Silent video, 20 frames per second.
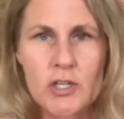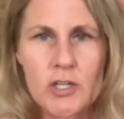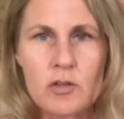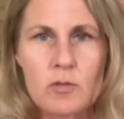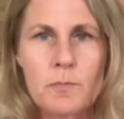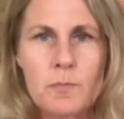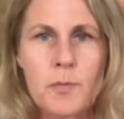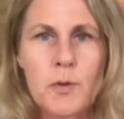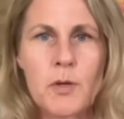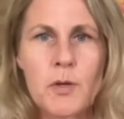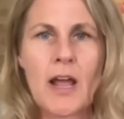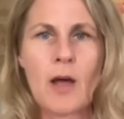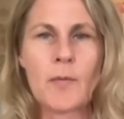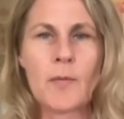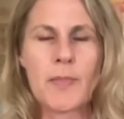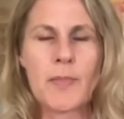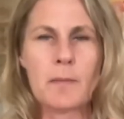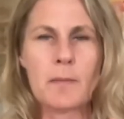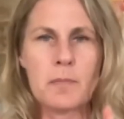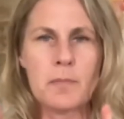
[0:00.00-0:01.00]
you put
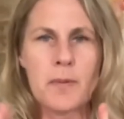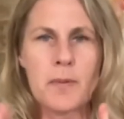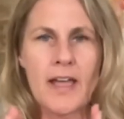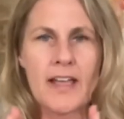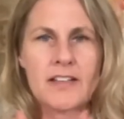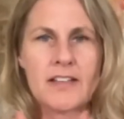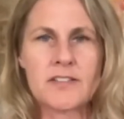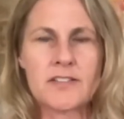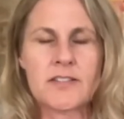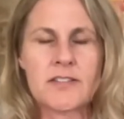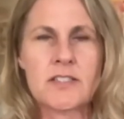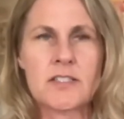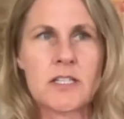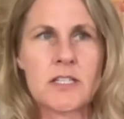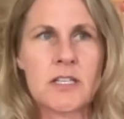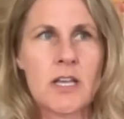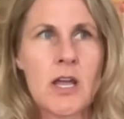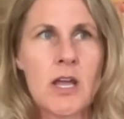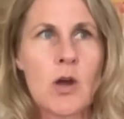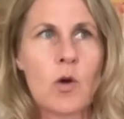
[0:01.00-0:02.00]
out the best
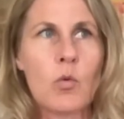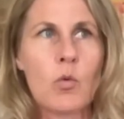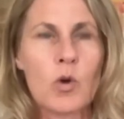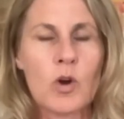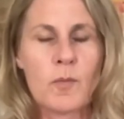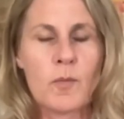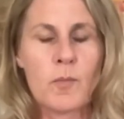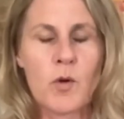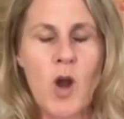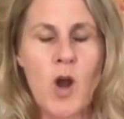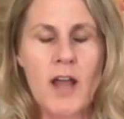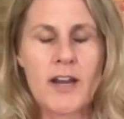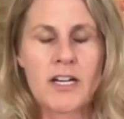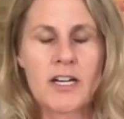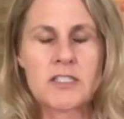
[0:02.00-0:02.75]
work product